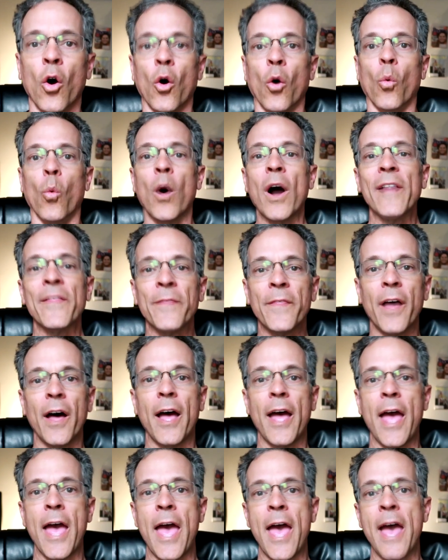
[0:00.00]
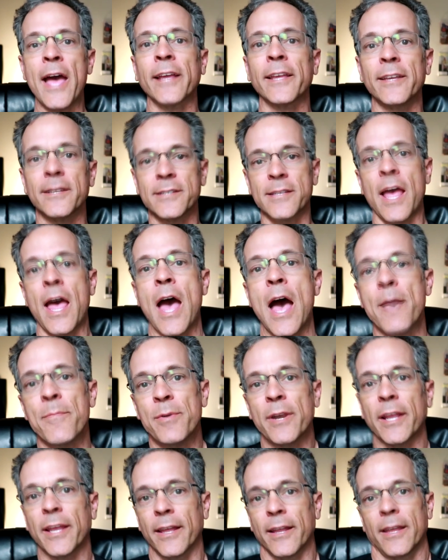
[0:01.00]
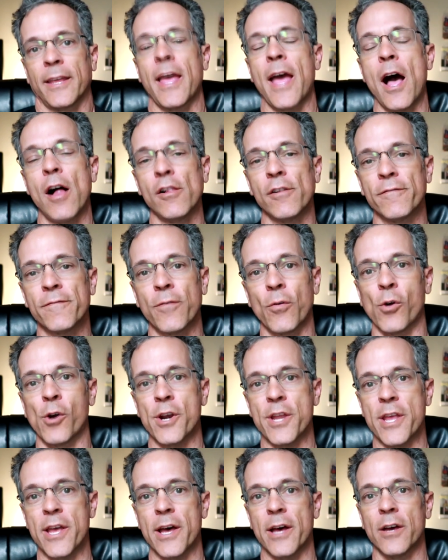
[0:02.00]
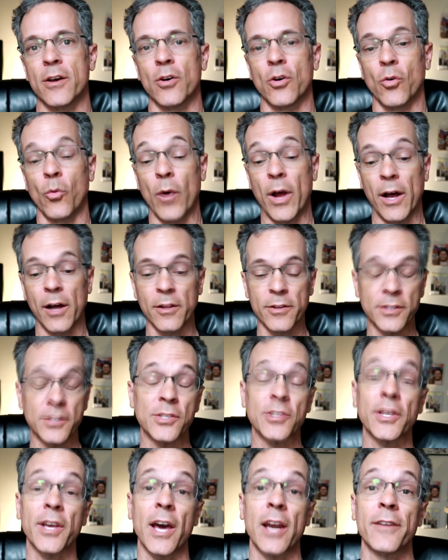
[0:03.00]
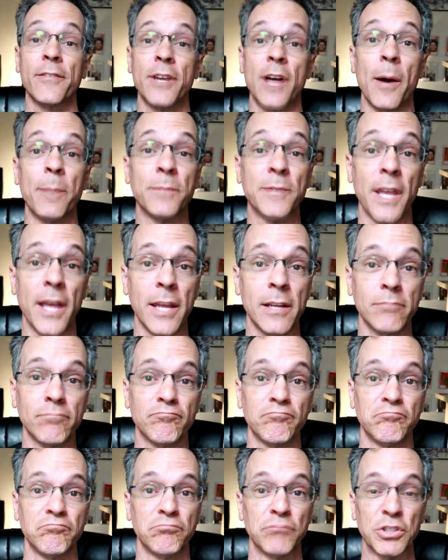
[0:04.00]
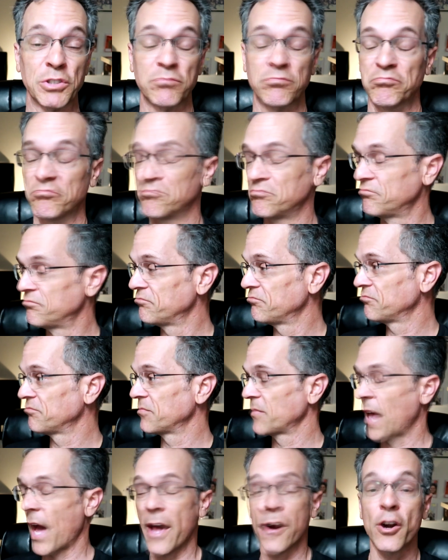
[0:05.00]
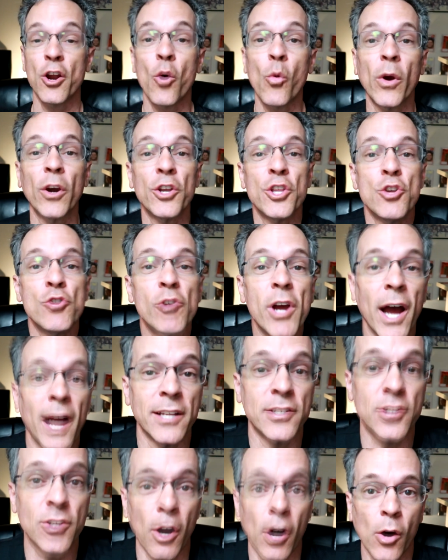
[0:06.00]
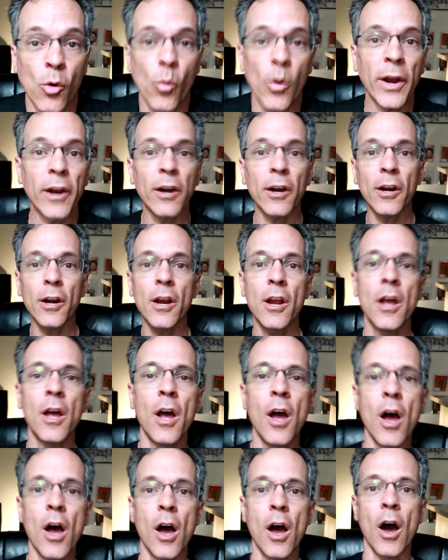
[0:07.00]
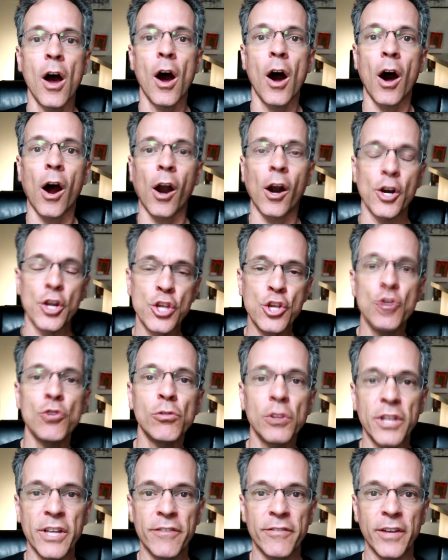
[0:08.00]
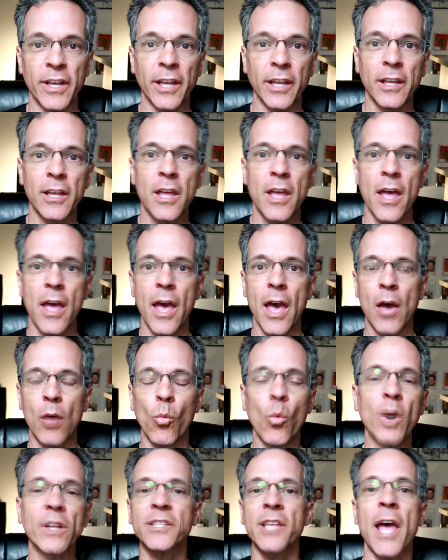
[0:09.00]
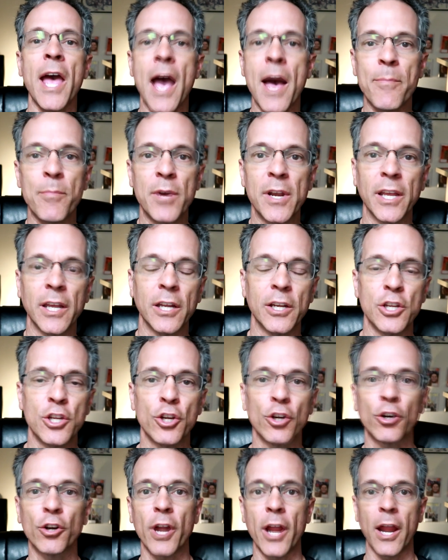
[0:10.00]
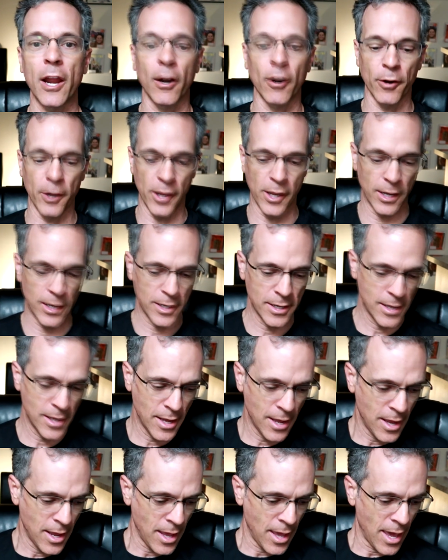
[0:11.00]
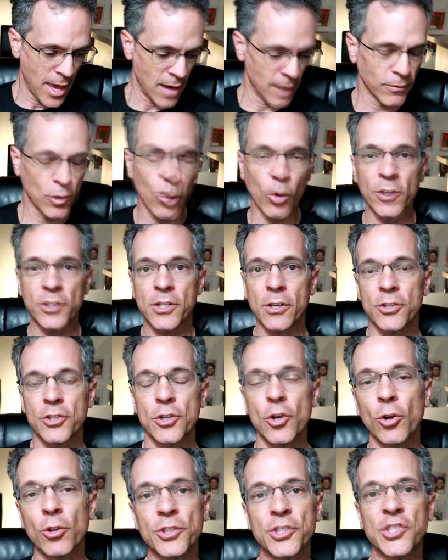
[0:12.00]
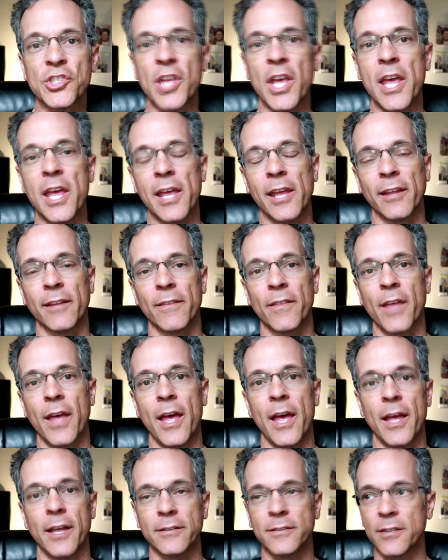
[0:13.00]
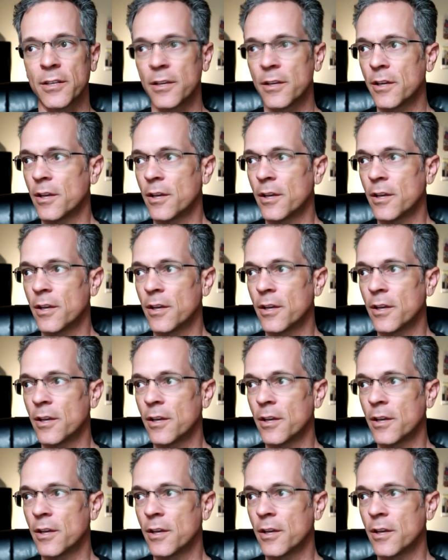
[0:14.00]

What the heck is happening in California? Well, this is kind of an update. Just, I don't know where you guys are. Where are you living and what's happening in your area? And of course, there's an old saying that